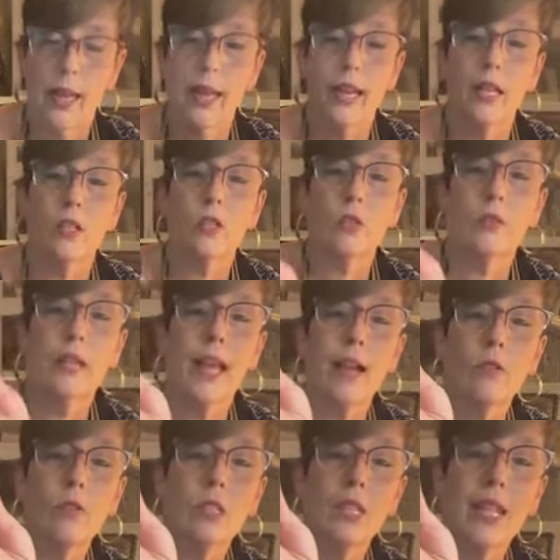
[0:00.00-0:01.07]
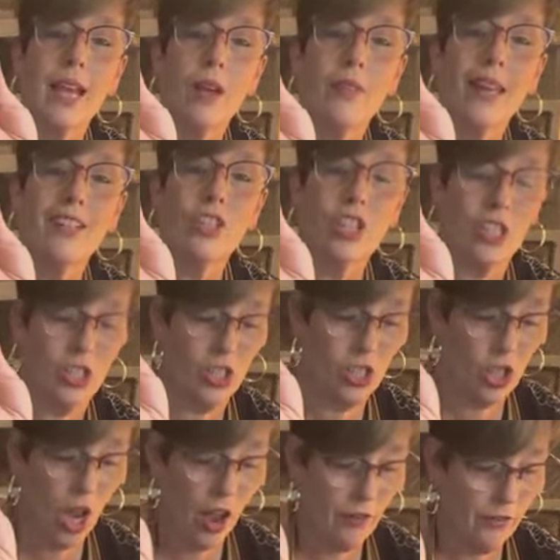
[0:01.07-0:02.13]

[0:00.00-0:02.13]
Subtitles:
Okay, so now see how that just